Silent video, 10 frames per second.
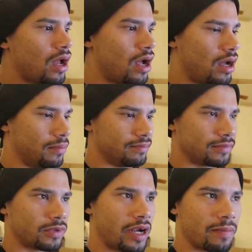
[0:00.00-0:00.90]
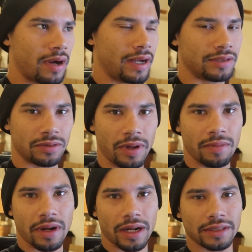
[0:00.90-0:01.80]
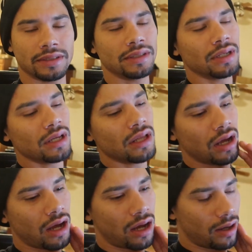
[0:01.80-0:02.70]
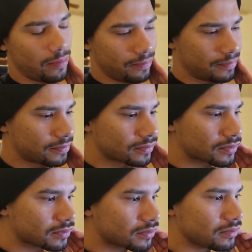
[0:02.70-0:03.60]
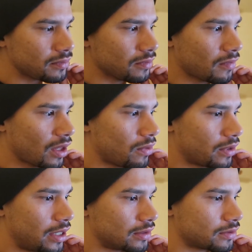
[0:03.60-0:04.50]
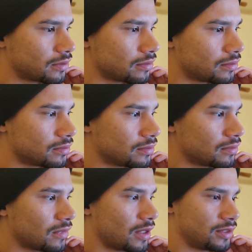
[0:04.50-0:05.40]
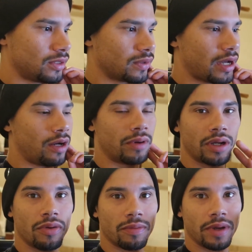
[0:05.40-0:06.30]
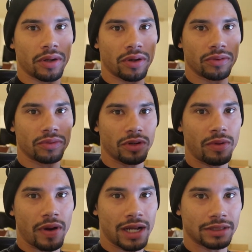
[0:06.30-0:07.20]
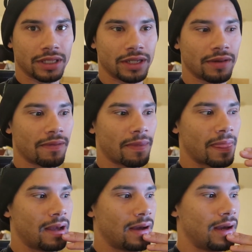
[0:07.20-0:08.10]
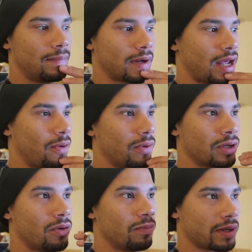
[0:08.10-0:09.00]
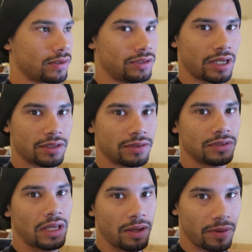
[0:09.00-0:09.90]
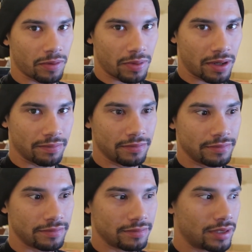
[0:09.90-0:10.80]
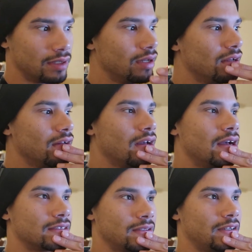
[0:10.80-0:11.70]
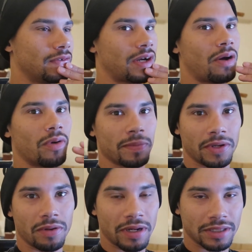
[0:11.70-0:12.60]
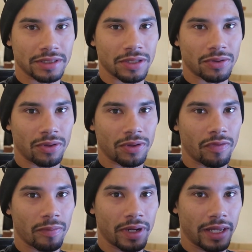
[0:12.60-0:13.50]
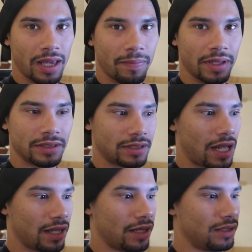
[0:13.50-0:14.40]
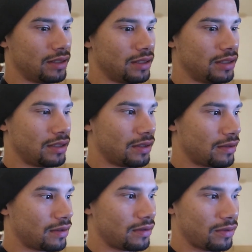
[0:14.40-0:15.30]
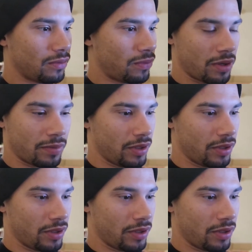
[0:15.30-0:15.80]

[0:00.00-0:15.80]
um, crank bearings or main bearings. Um, what else? I still kind of want to go with the bigger turbo housing. Um, I kind of want to go with bigger injectors and a bigger pump. I still need to figure out what I'm going to do about this intercooler. If I'm going to keep it, sell it, what I'm